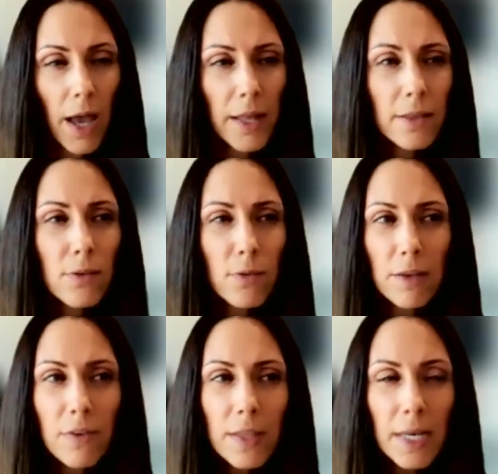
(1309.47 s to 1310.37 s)
And
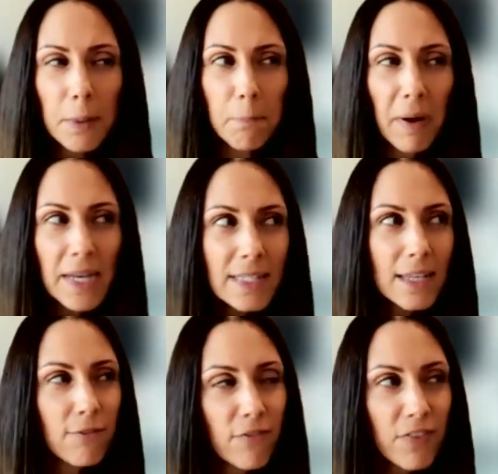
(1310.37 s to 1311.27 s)
even like mice
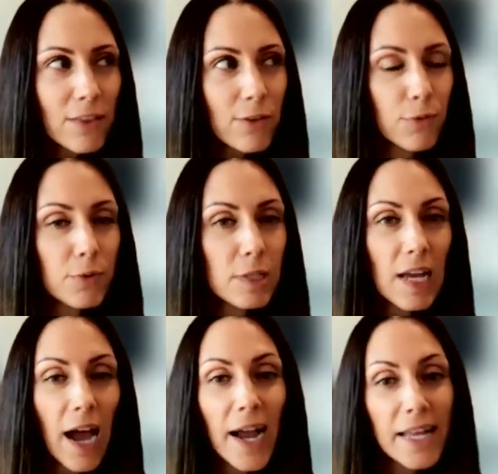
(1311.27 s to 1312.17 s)
can fit through
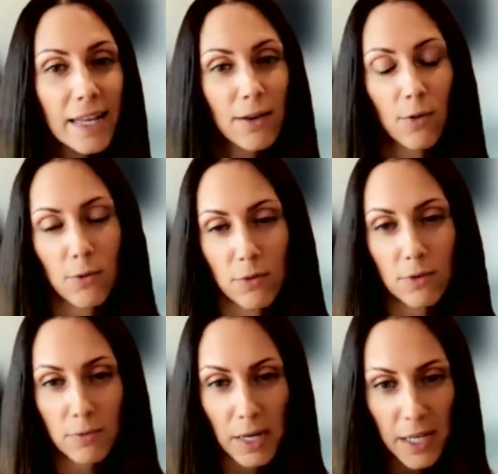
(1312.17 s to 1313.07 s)
tiny
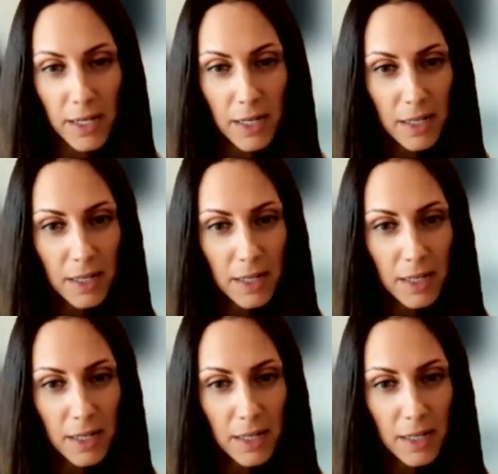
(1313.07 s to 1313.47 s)
holes, right?